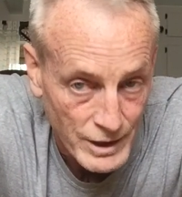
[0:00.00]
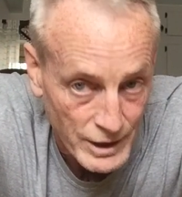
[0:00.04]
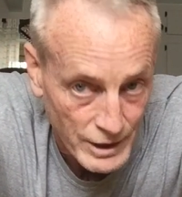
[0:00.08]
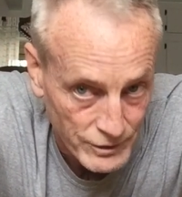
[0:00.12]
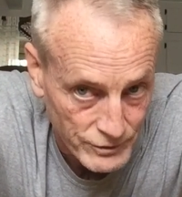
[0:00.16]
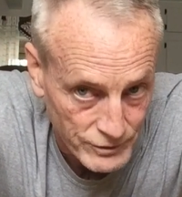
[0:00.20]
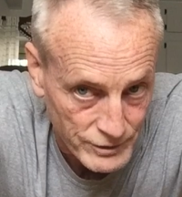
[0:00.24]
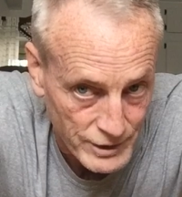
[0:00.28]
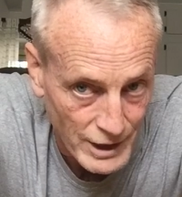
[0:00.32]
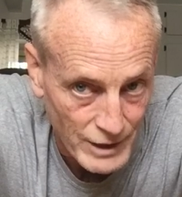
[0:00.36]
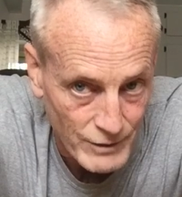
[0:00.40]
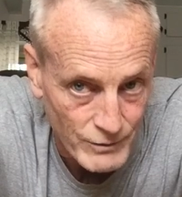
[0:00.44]

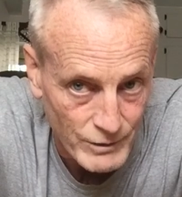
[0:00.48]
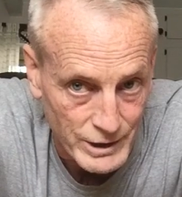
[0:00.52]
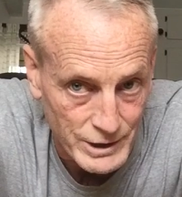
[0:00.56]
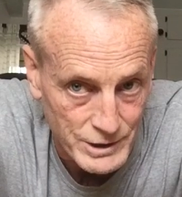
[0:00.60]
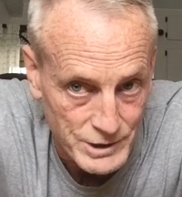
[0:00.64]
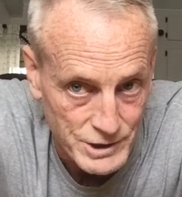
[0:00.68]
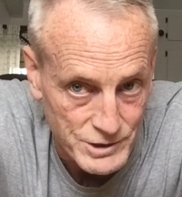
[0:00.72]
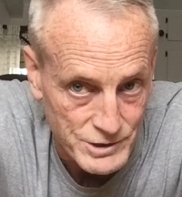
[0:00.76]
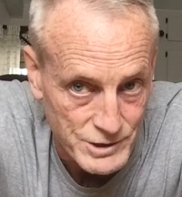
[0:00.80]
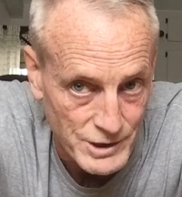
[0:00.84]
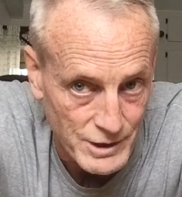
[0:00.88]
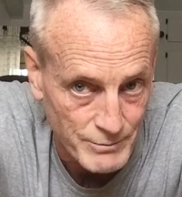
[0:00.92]
His gut
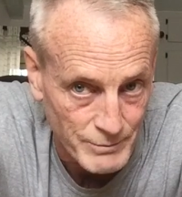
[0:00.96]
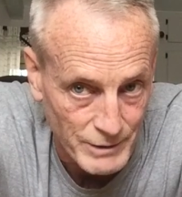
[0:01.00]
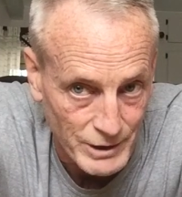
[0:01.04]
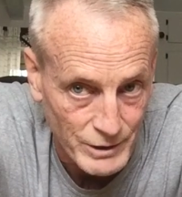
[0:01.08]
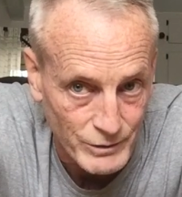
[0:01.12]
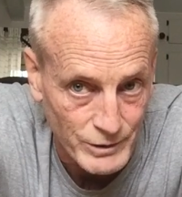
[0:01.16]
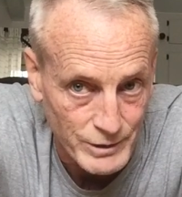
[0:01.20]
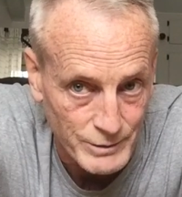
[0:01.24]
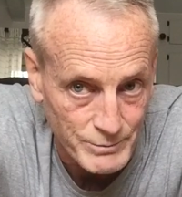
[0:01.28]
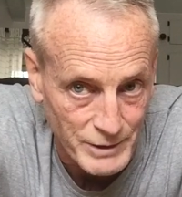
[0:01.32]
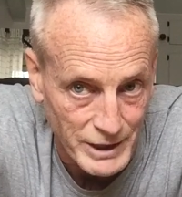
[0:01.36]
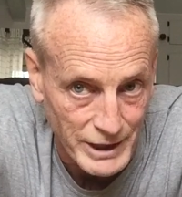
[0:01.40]
wrench is on my
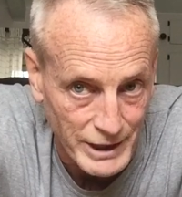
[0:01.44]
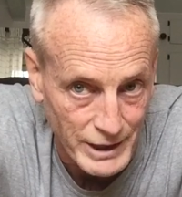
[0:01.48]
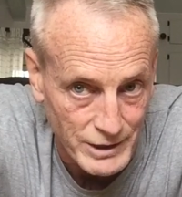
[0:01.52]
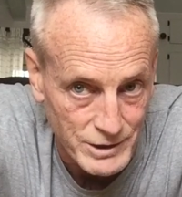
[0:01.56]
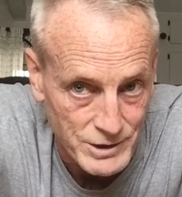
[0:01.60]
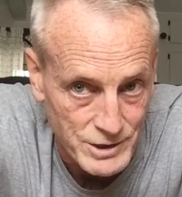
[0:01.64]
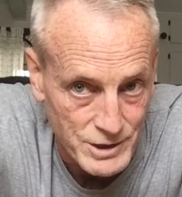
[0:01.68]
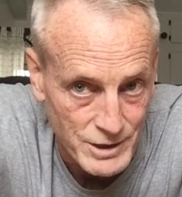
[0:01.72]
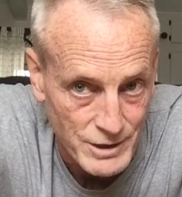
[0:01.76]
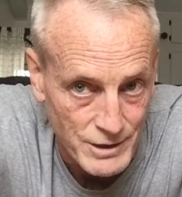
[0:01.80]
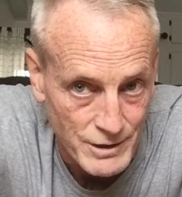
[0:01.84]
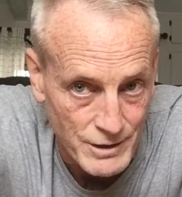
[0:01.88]
rib
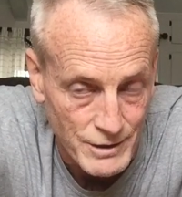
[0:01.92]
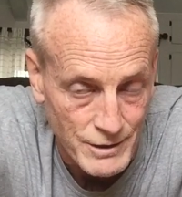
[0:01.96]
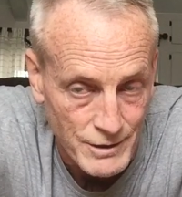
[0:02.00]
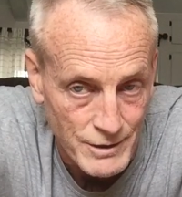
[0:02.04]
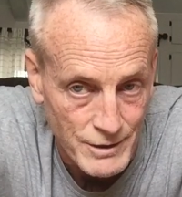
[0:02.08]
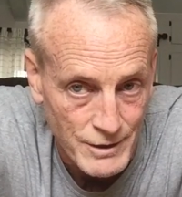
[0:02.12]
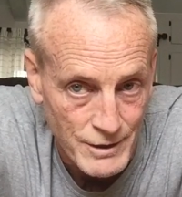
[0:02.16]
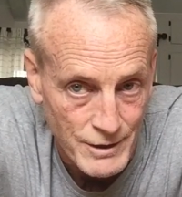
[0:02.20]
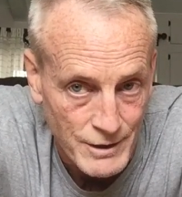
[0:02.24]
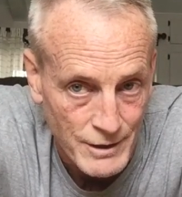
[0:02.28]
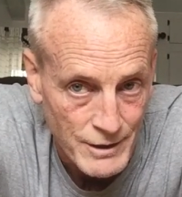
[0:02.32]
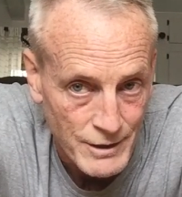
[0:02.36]
cage.
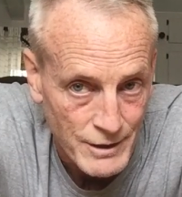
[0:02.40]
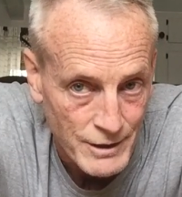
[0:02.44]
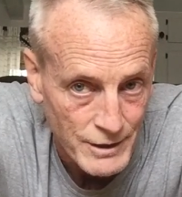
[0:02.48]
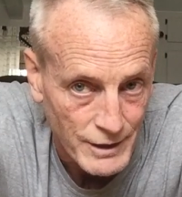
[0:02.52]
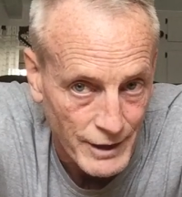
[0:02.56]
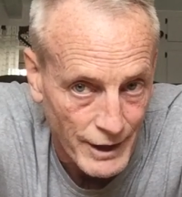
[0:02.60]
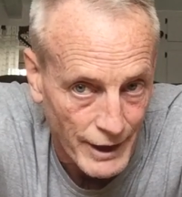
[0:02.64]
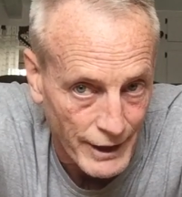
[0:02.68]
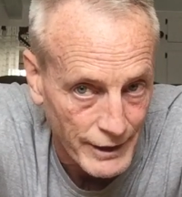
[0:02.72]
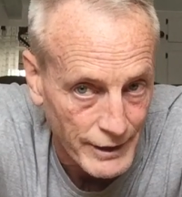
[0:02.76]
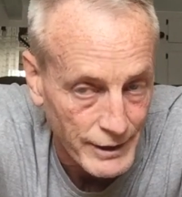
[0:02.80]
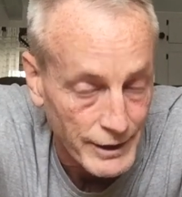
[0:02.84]

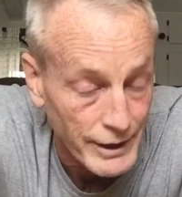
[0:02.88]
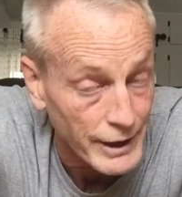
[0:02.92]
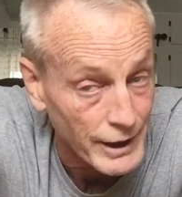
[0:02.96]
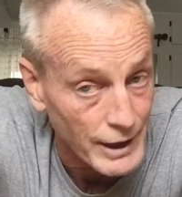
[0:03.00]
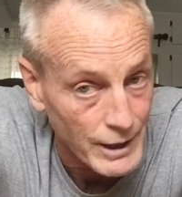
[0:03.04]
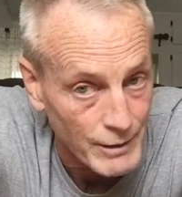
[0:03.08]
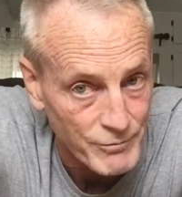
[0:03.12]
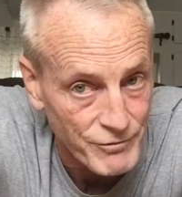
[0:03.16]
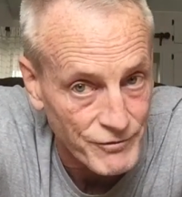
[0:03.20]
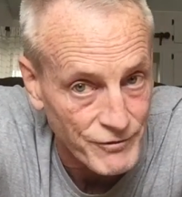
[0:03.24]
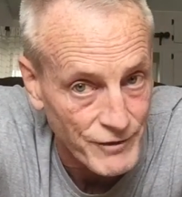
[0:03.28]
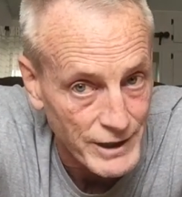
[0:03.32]
Okay?
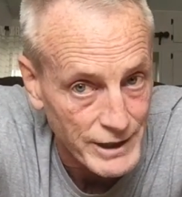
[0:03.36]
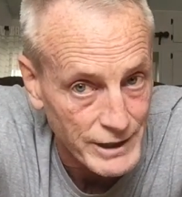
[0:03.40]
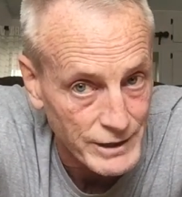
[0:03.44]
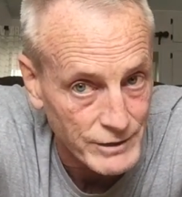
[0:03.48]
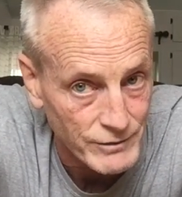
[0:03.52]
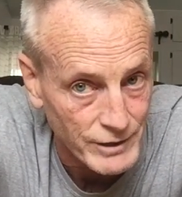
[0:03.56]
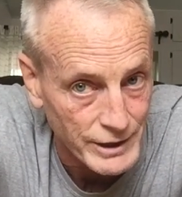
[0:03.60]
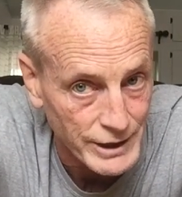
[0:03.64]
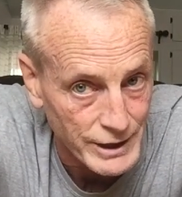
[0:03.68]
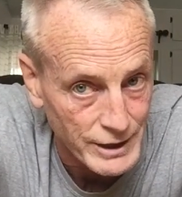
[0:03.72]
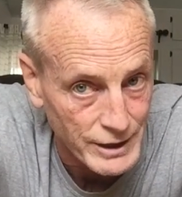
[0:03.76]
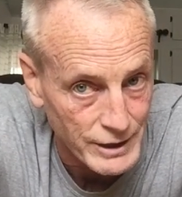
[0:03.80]
And I'm
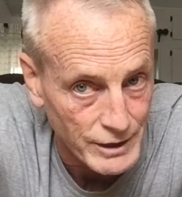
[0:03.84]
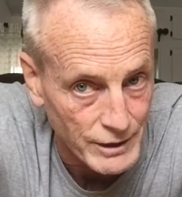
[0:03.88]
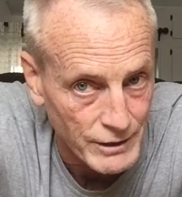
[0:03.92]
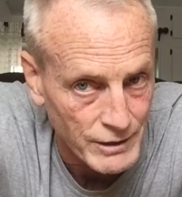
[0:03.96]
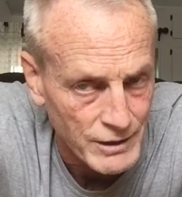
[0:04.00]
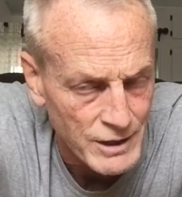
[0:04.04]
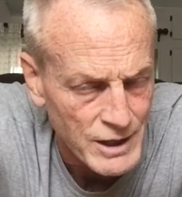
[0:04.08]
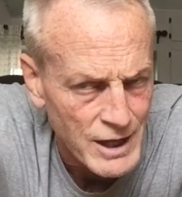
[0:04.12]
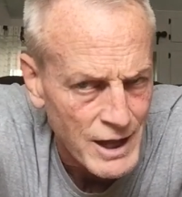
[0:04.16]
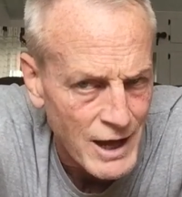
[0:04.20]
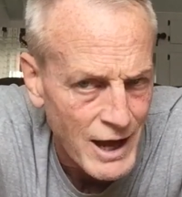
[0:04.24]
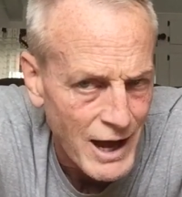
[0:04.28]
fine right
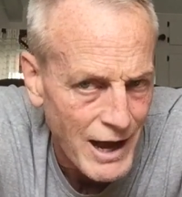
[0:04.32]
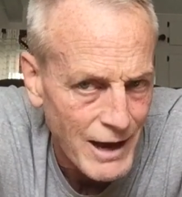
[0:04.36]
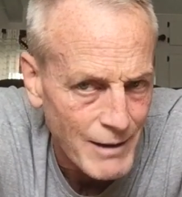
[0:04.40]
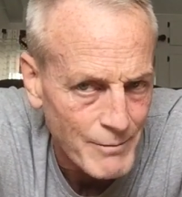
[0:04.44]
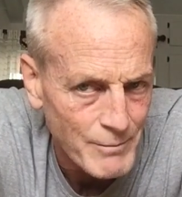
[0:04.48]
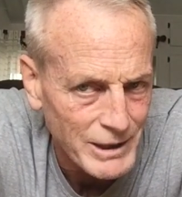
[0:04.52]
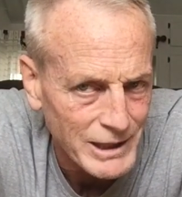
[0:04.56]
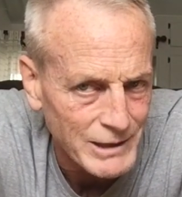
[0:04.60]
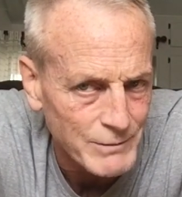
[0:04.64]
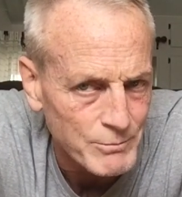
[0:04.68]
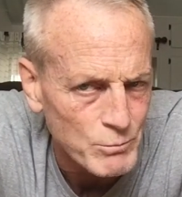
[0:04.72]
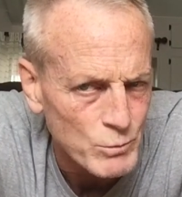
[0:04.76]
here. I
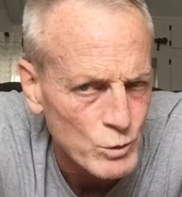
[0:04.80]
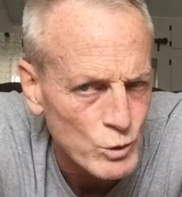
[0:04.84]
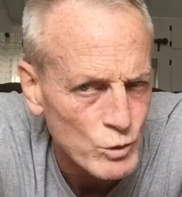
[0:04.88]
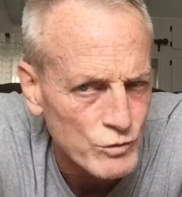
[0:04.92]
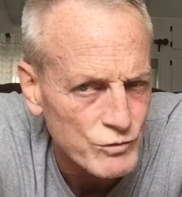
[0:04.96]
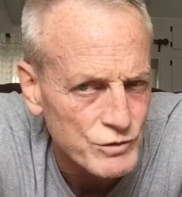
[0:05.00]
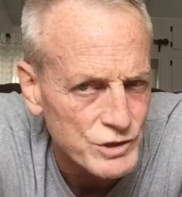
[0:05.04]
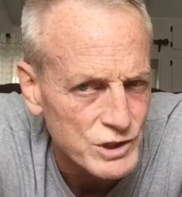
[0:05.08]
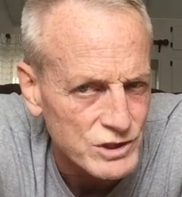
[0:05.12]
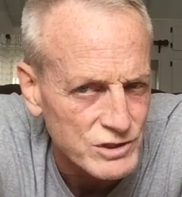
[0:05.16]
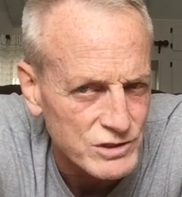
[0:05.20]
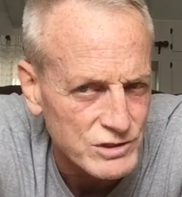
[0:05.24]
might
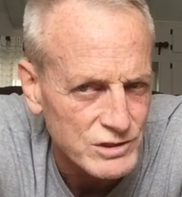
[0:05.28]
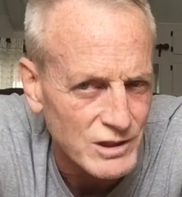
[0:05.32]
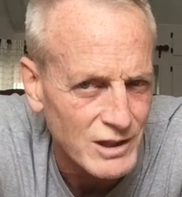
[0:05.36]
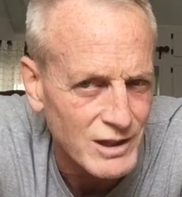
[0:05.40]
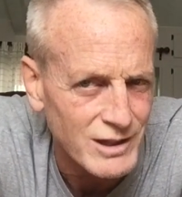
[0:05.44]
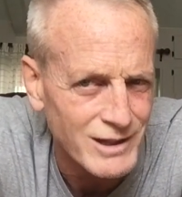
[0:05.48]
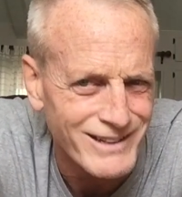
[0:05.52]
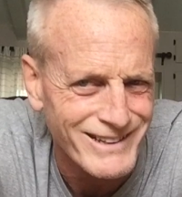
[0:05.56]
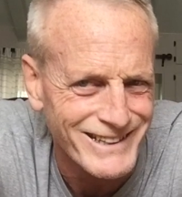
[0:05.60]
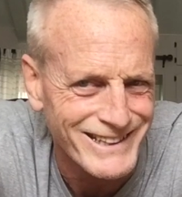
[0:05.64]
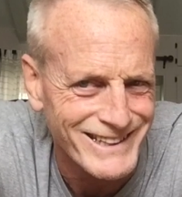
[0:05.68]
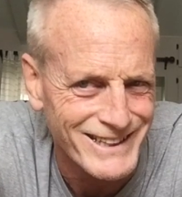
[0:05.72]
move just
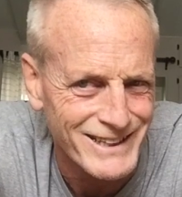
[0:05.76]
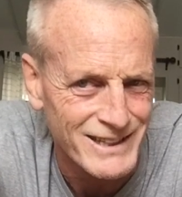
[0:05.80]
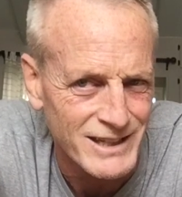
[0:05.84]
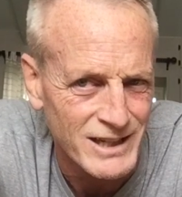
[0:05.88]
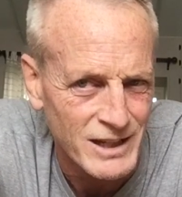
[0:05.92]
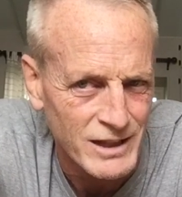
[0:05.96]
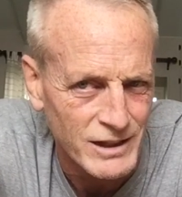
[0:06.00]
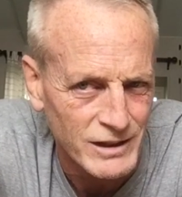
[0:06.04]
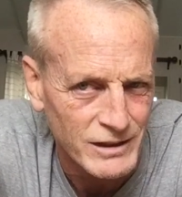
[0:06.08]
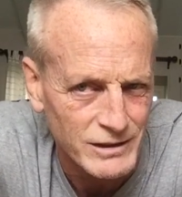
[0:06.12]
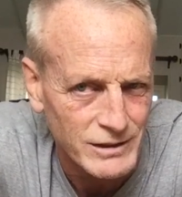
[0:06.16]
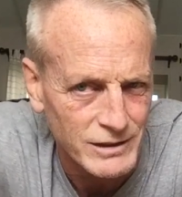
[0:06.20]

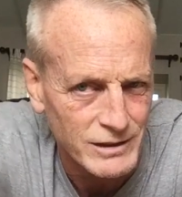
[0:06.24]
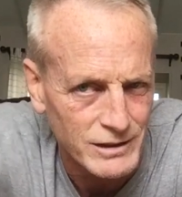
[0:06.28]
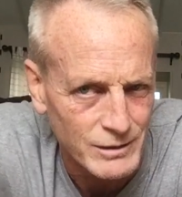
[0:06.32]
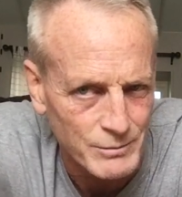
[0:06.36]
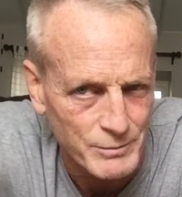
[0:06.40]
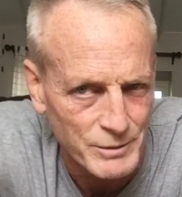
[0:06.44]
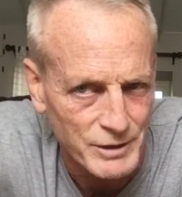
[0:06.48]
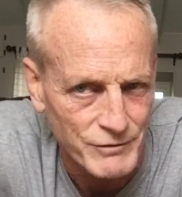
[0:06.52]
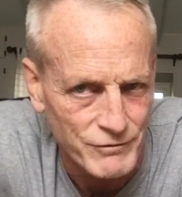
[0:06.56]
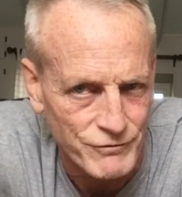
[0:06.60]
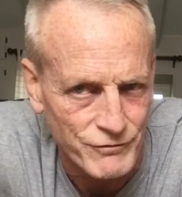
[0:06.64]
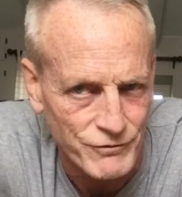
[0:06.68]
a
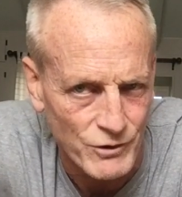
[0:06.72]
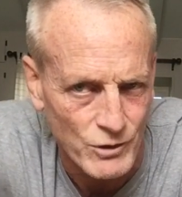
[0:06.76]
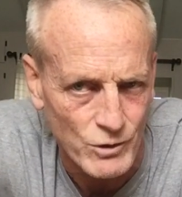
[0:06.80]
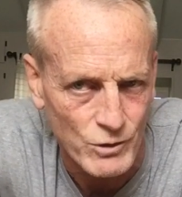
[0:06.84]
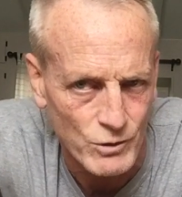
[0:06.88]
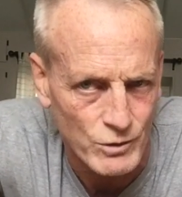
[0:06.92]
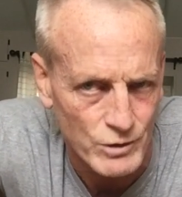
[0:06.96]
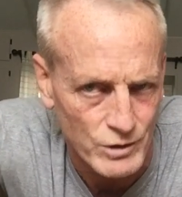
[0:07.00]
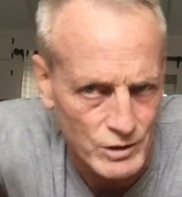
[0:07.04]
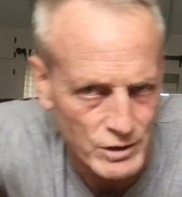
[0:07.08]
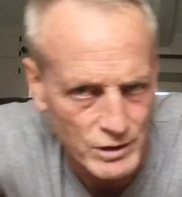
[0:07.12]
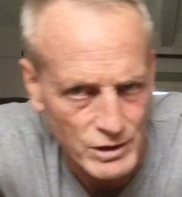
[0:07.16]
little bit
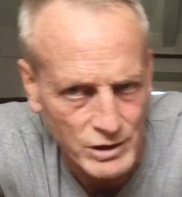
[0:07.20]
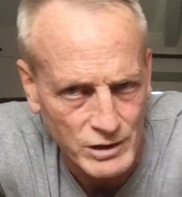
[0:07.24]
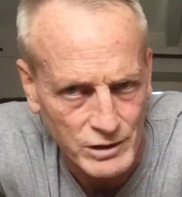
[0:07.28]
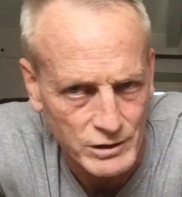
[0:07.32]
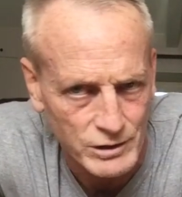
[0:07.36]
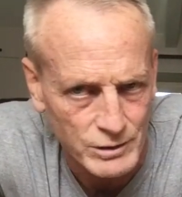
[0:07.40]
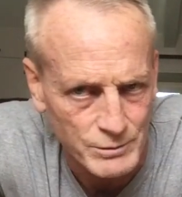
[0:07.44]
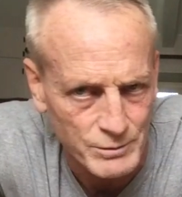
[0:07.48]
forward,